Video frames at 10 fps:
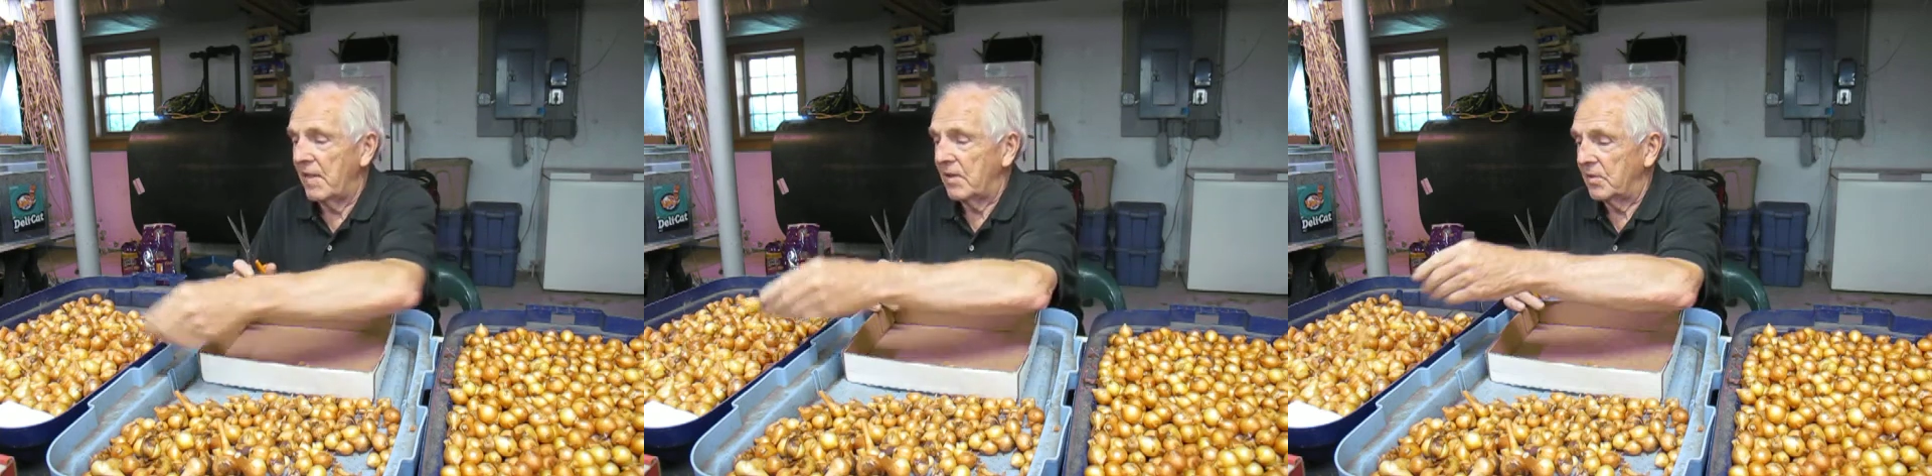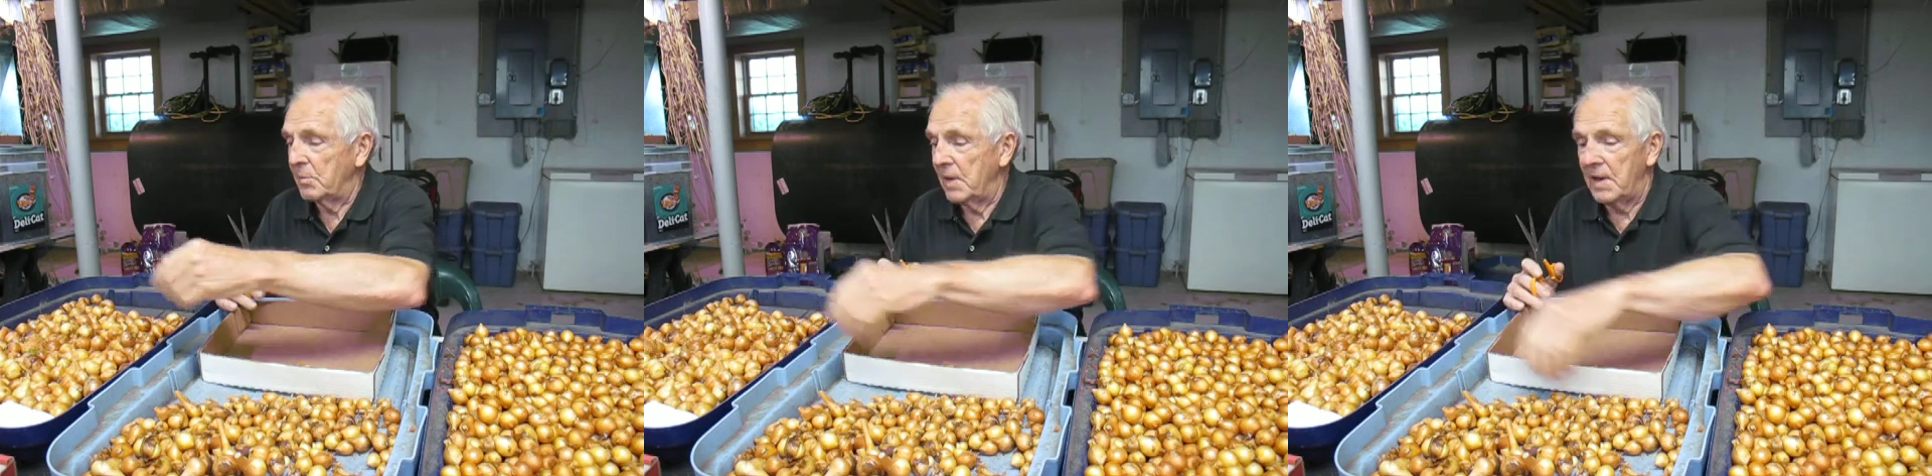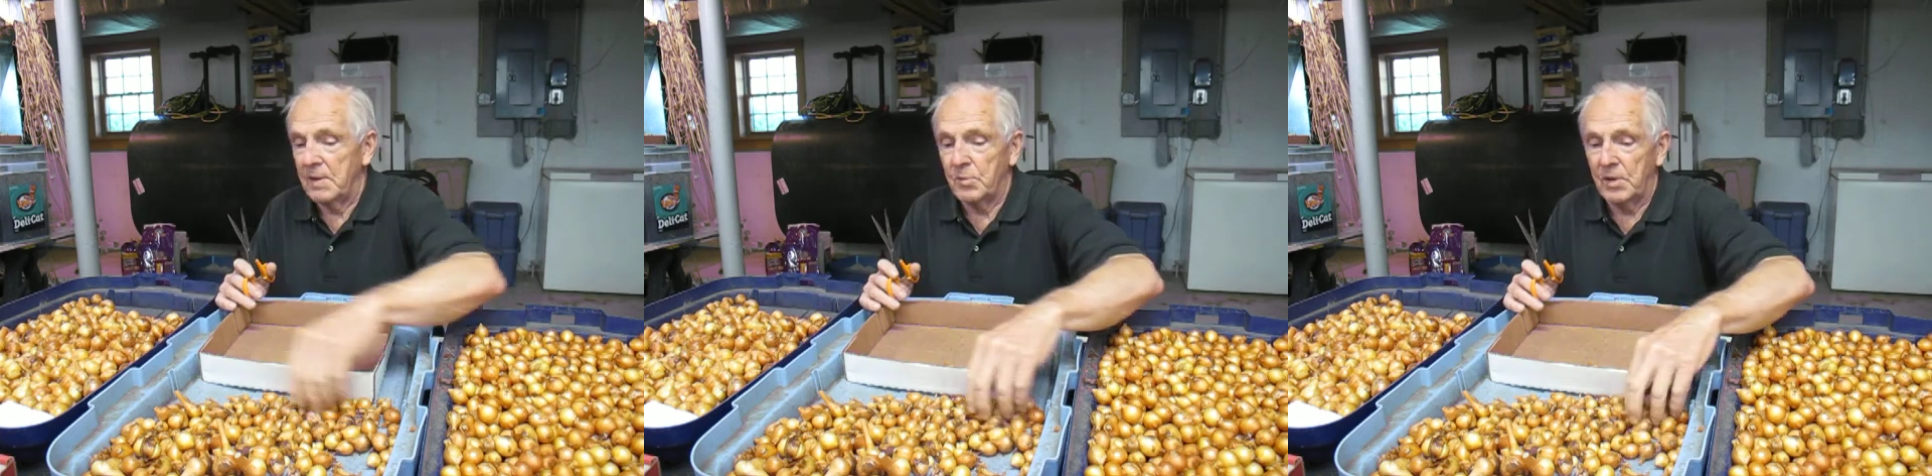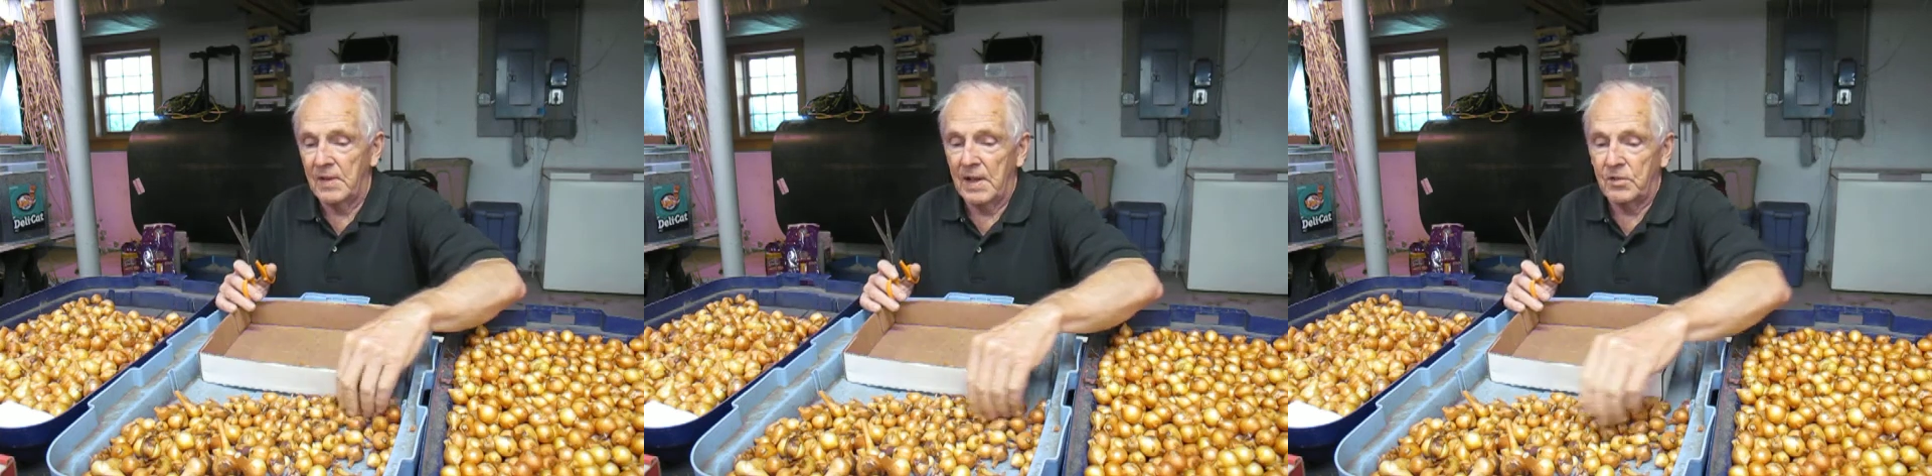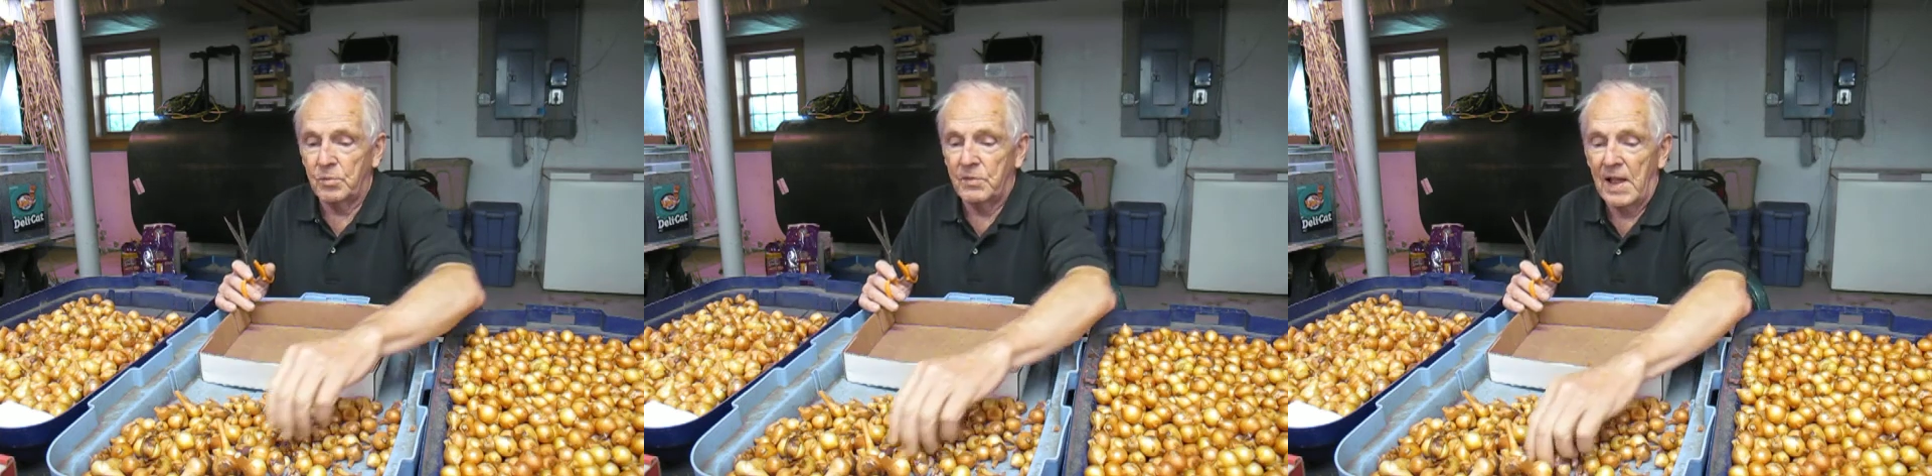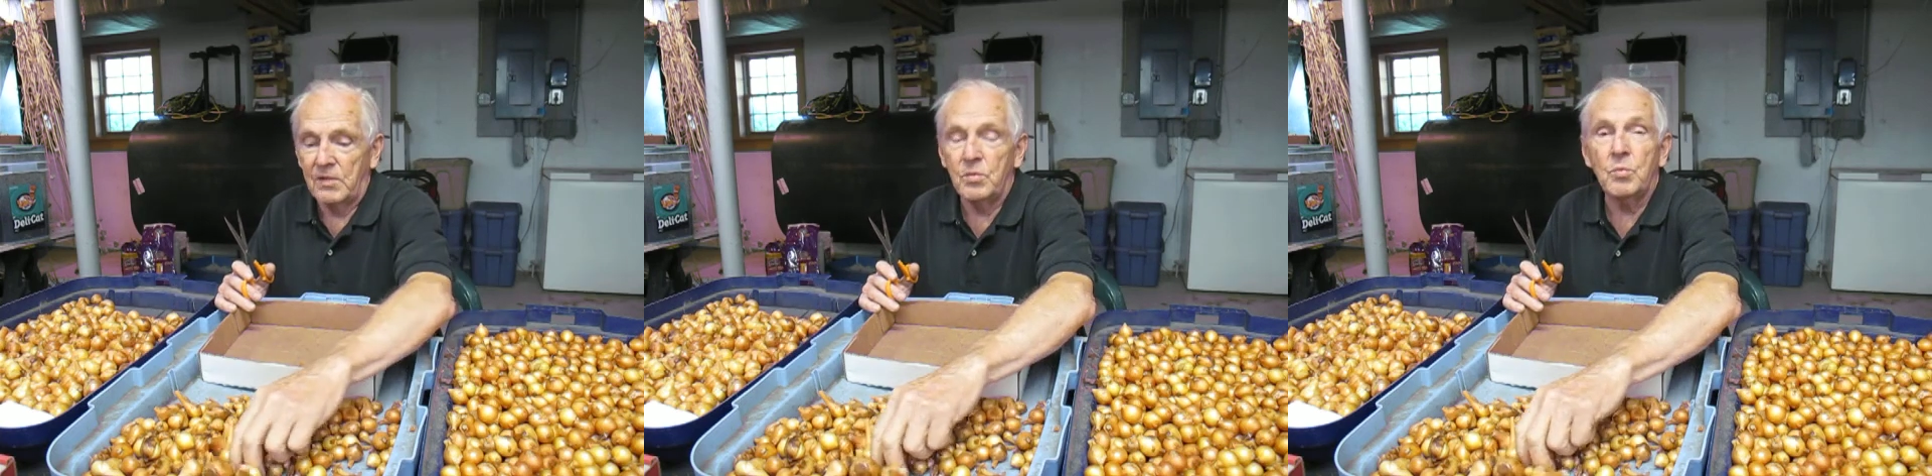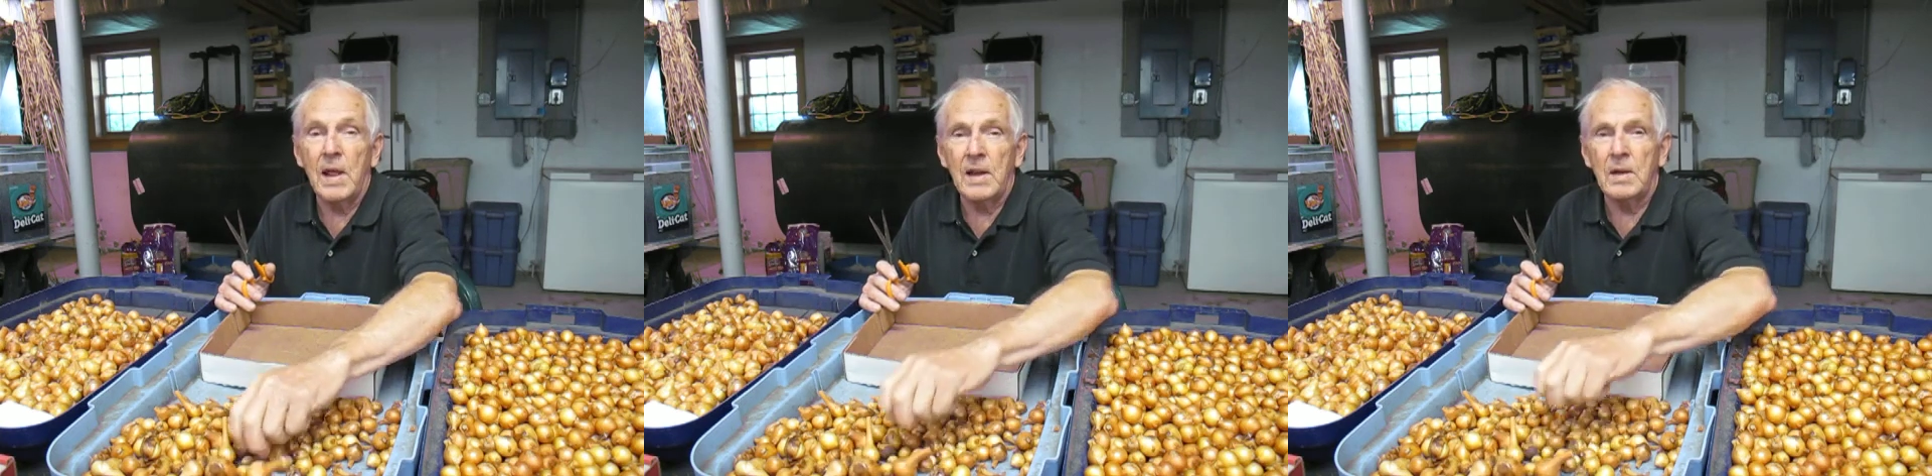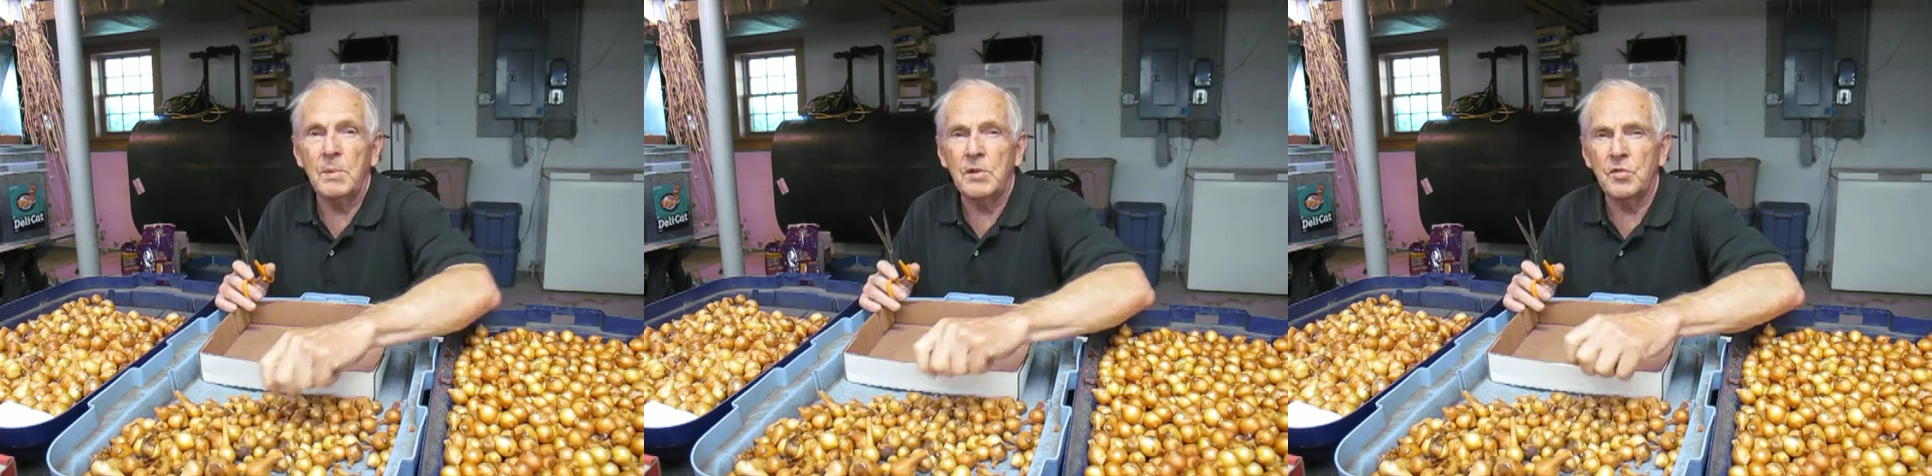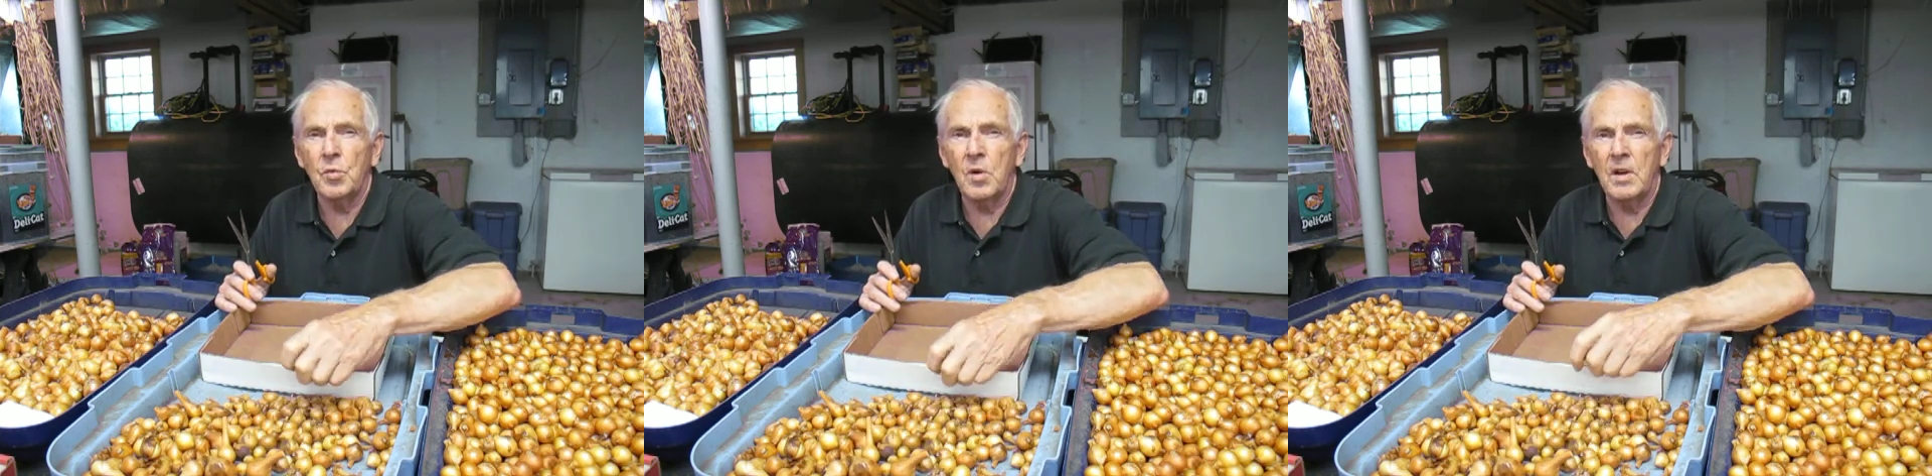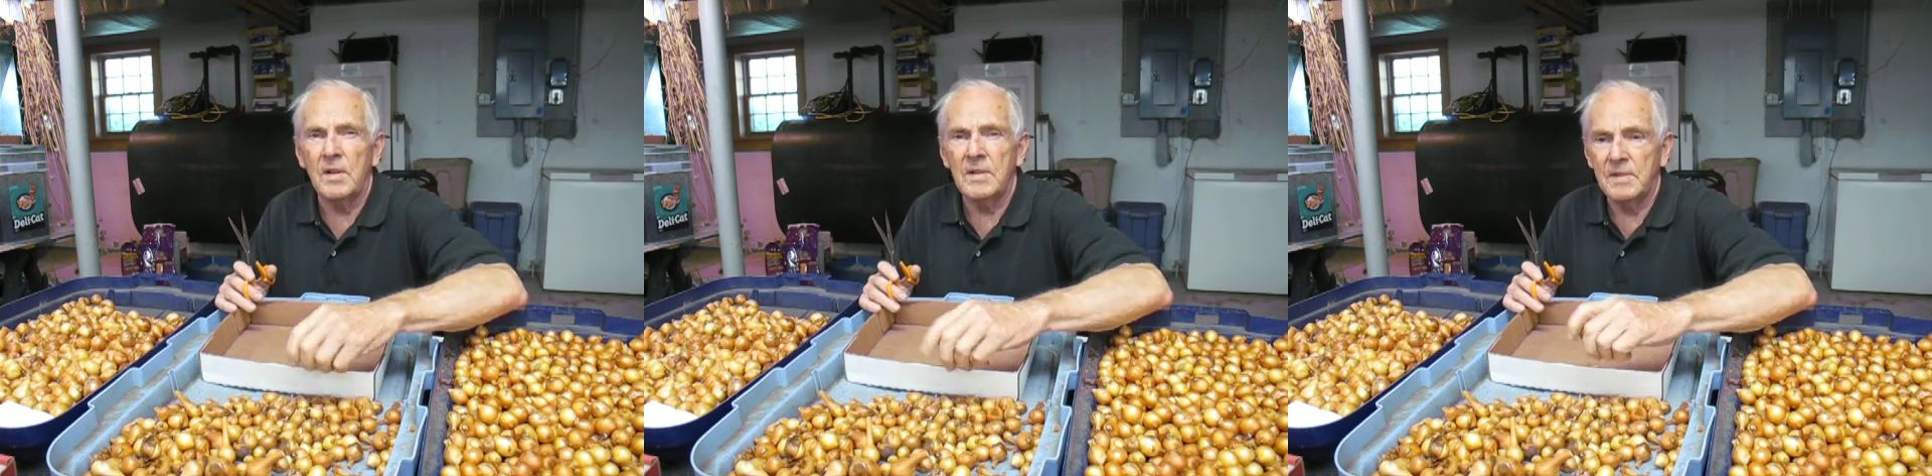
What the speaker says: That's a medium one that's ready to be sorted.